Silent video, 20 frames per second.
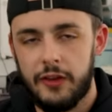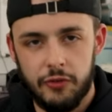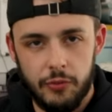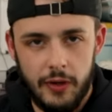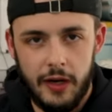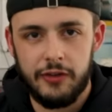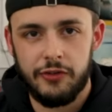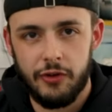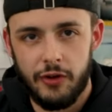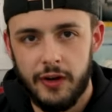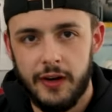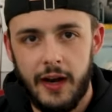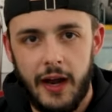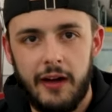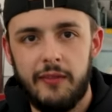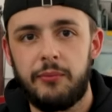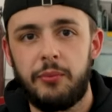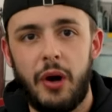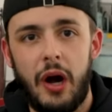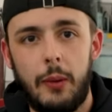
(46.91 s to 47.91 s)
That's when I started to
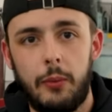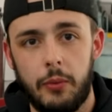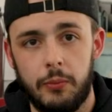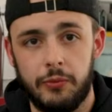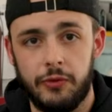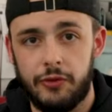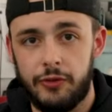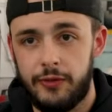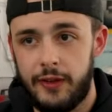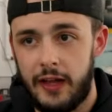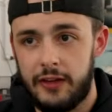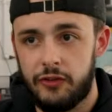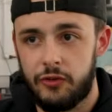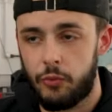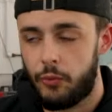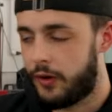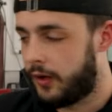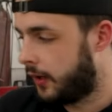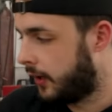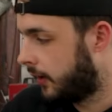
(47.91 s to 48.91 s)
have problems.
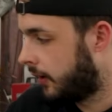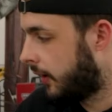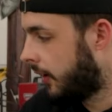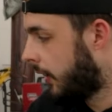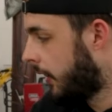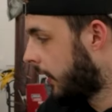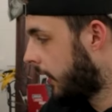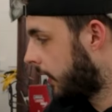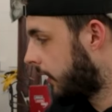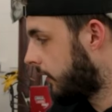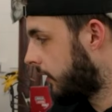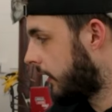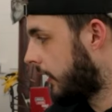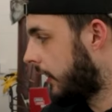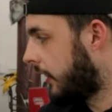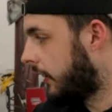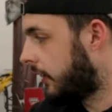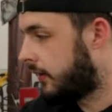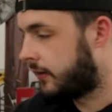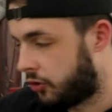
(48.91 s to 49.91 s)
That's when
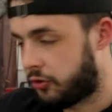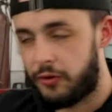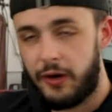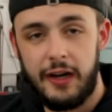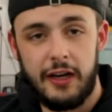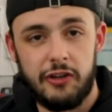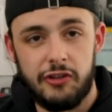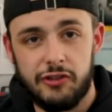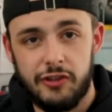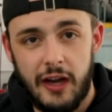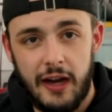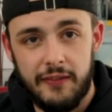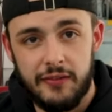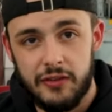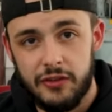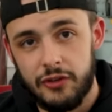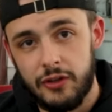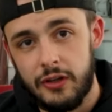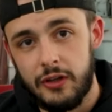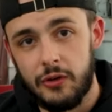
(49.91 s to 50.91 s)
the
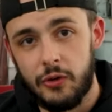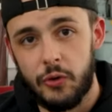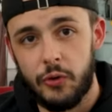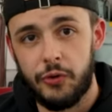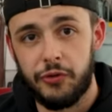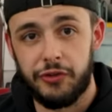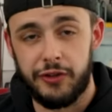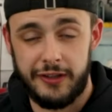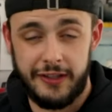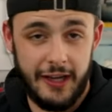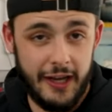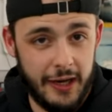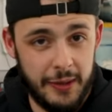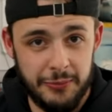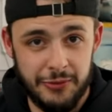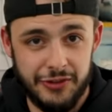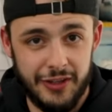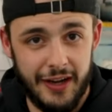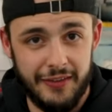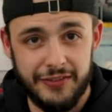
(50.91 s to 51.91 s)
crankshaft seals, the
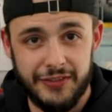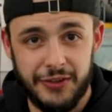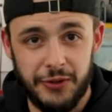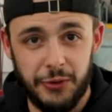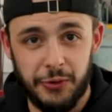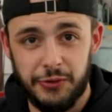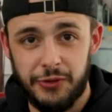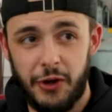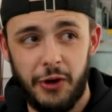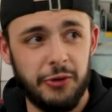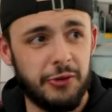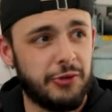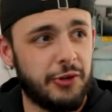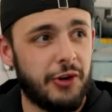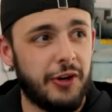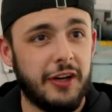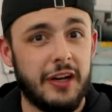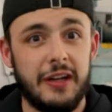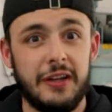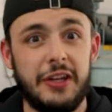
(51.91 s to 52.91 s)
camshaft seals all started to